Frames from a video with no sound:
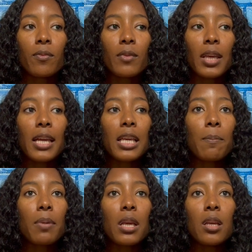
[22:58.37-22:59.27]
it
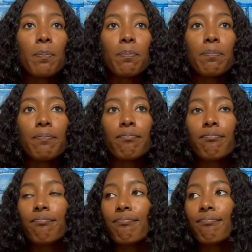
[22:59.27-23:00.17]
can be
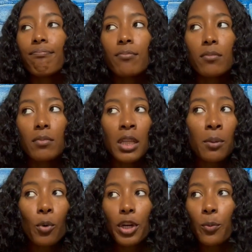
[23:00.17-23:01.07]
in the
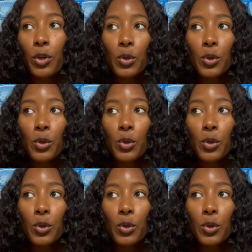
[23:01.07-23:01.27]
morning when you